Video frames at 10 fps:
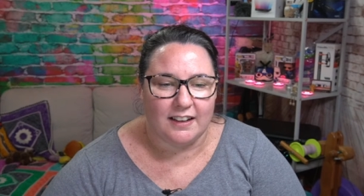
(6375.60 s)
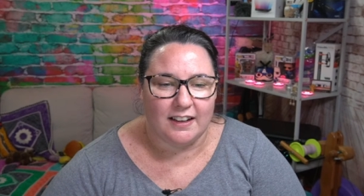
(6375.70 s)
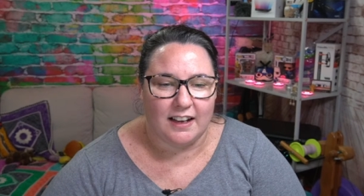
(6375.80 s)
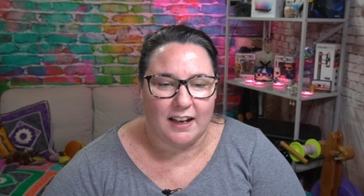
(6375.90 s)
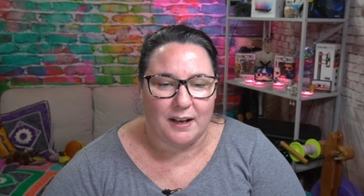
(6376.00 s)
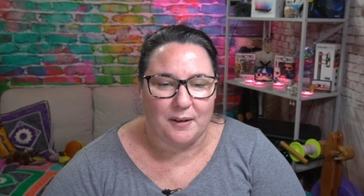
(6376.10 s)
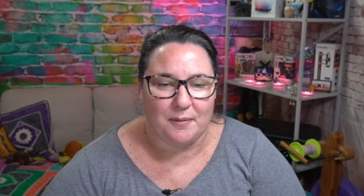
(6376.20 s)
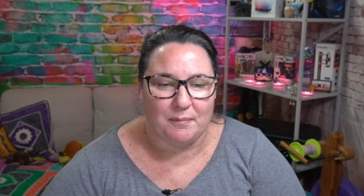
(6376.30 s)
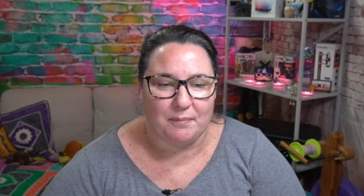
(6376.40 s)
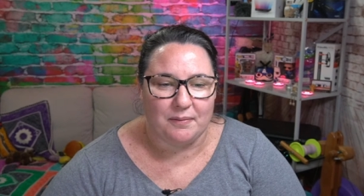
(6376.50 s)

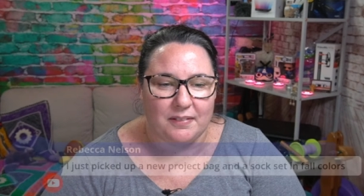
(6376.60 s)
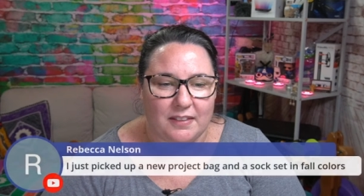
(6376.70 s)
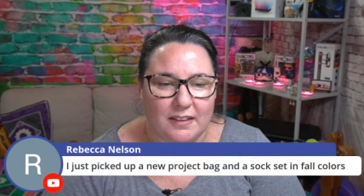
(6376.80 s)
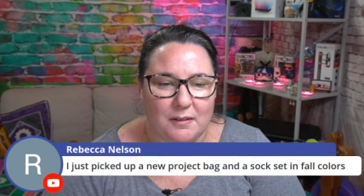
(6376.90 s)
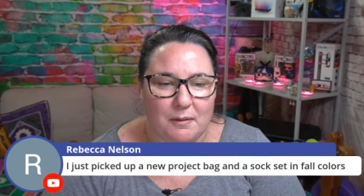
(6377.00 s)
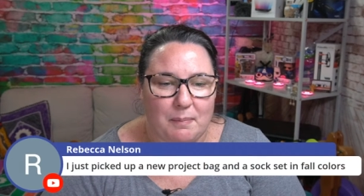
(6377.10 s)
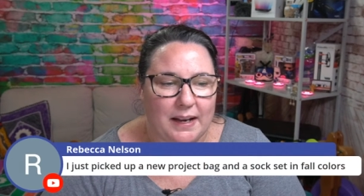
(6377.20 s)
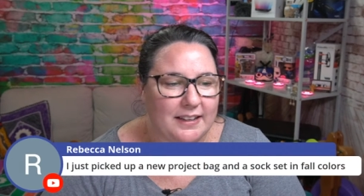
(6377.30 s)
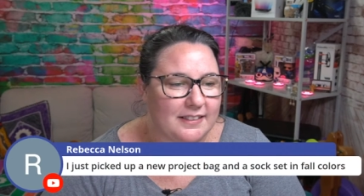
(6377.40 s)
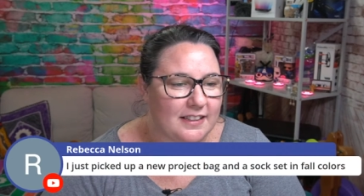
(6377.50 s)
Um, Rebecca
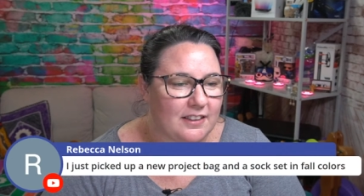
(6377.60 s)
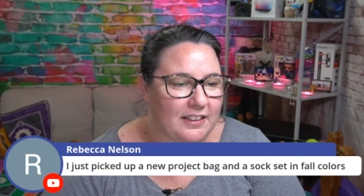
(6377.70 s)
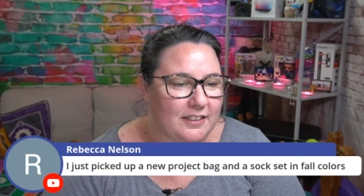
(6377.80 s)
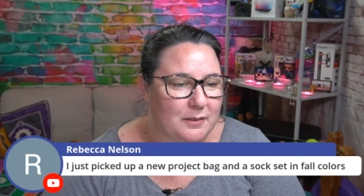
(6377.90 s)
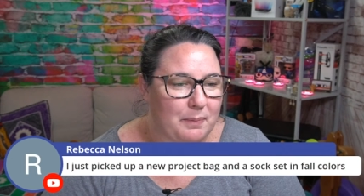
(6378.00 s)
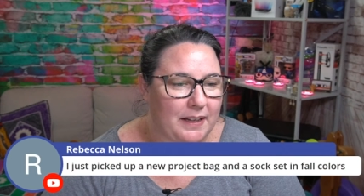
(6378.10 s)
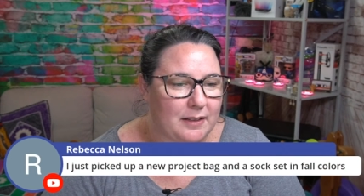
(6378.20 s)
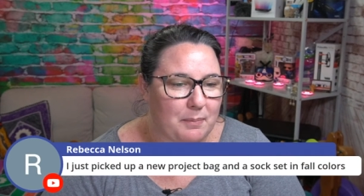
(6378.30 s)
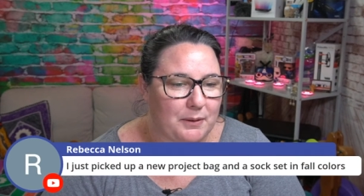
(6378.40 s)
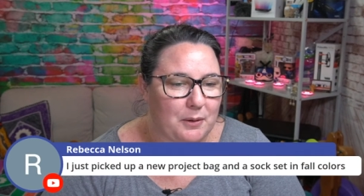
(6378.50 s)
says, I just picked up
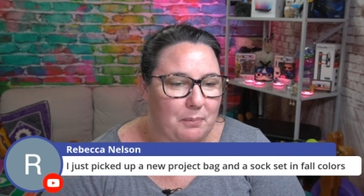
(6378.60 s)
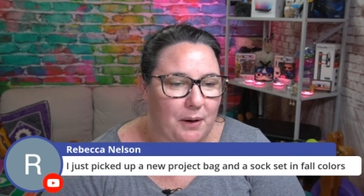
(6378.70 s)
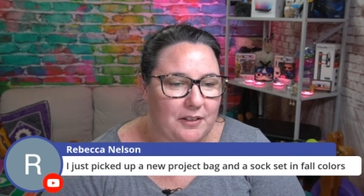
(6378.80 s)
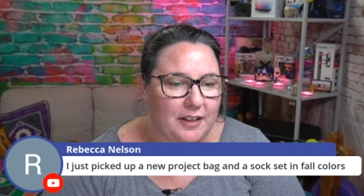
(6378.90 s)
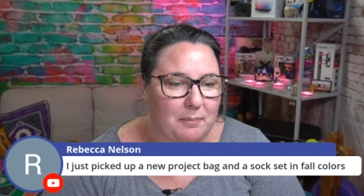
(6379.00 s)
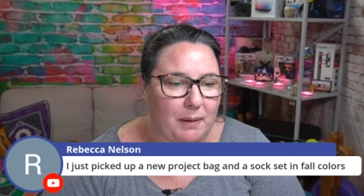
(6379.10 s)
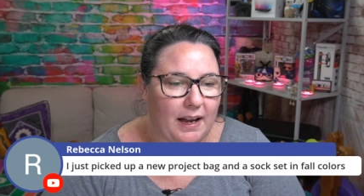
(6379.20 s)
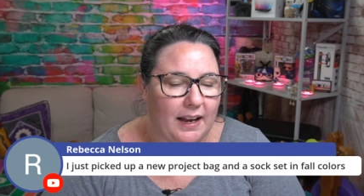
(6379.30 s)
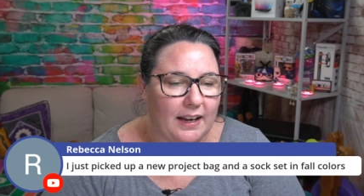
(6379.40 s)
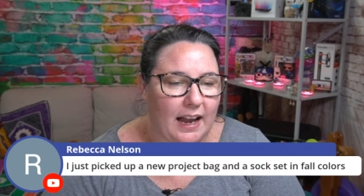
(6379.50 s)
a new project
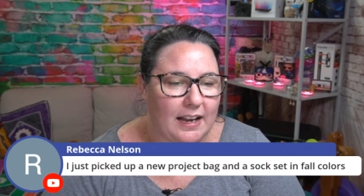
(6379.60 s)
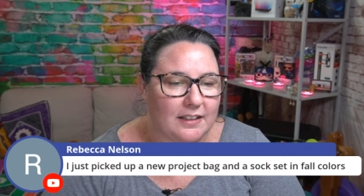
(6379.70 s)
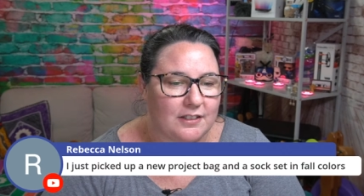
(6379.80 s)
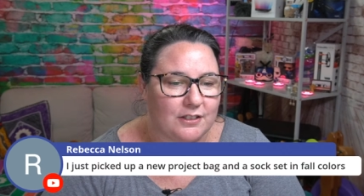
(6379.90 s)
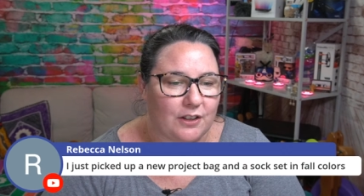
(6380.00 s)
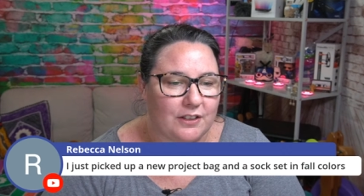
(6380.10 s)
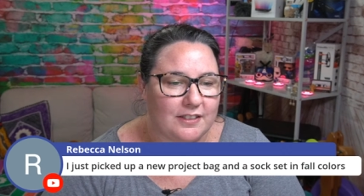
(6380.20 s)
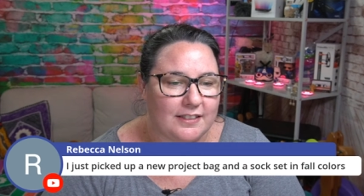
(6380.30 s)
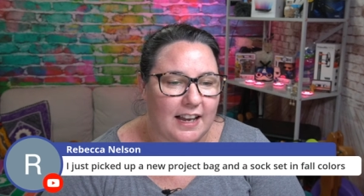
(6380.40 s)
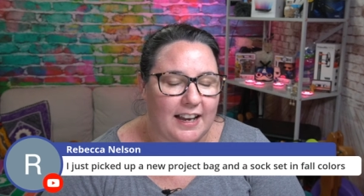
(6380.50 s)
bag and a sock
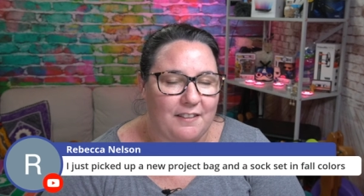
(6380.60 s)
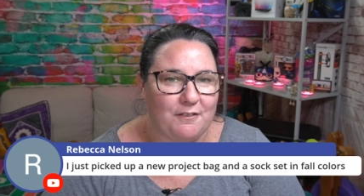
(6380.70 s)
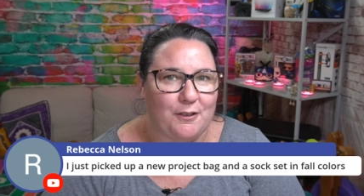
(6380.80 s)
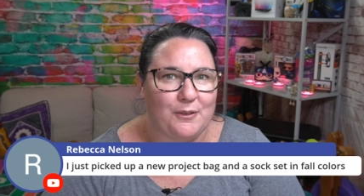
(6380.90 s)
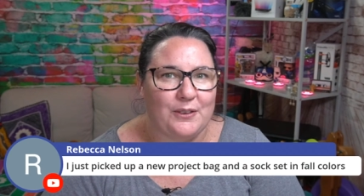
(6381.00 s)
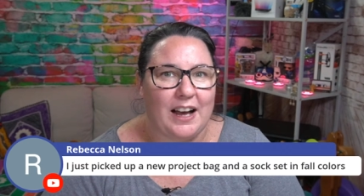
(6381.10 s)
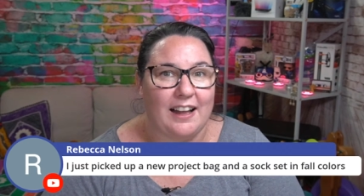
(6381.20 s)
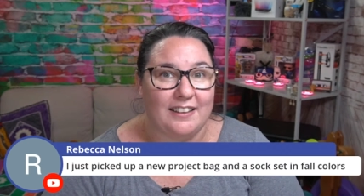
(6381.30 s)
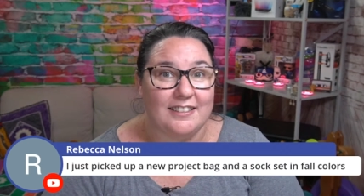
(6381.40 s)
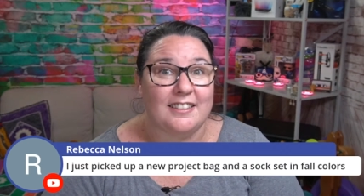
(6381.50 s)
set in four
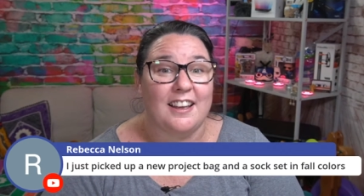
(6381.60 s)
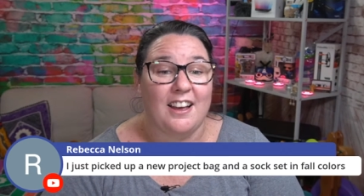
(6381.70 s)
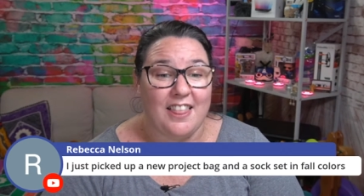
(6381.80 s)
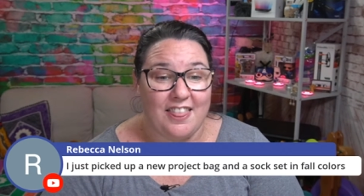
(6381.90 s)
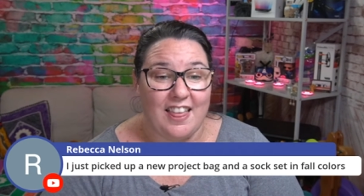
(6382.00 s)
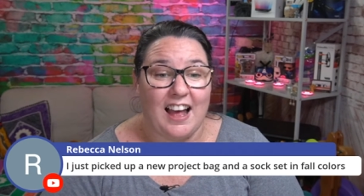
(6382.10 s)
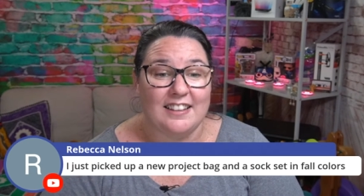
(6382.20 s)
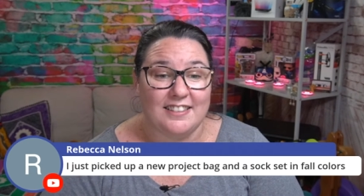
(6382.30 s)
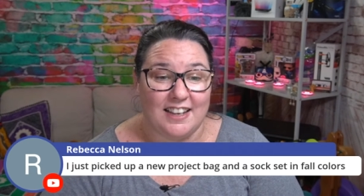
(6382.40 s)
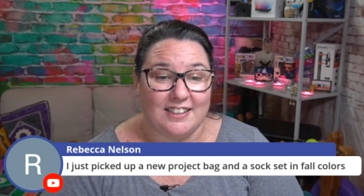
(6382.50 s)
colors. That
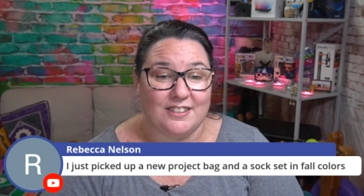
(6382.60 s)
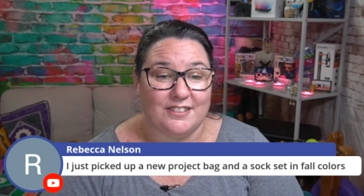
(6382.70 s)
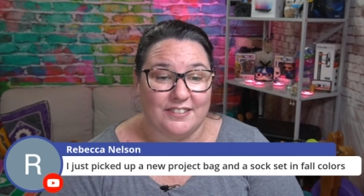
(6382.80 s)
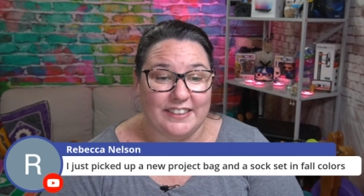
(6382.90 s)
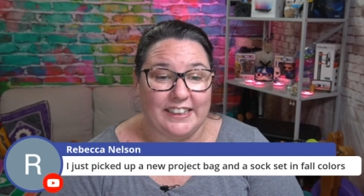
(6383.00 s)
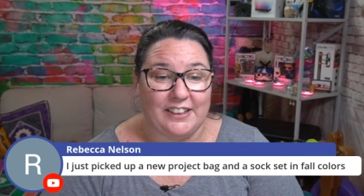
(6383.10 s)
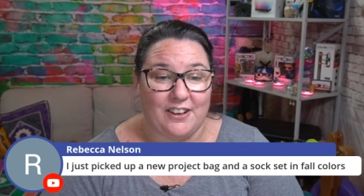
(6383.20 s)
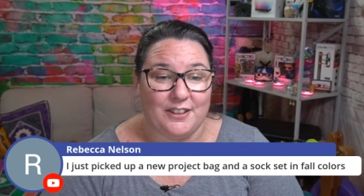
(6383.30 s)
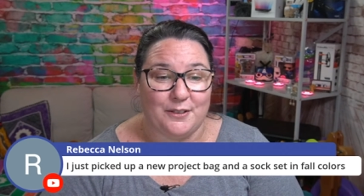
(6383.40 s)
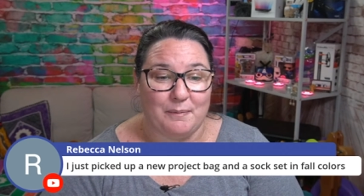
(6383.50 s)
sounds really
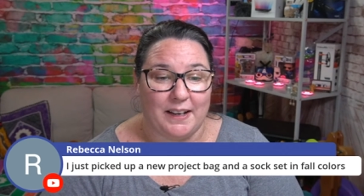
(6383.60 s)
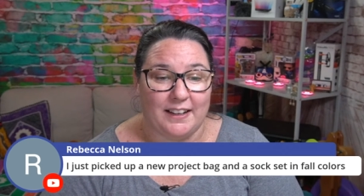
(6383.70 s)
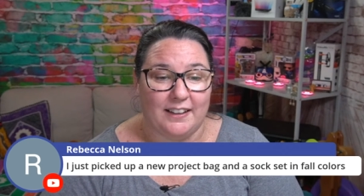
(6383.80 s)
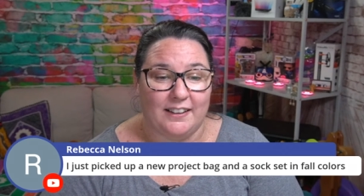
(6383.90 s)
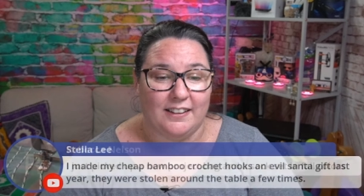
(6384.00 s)
nice, Rebecca.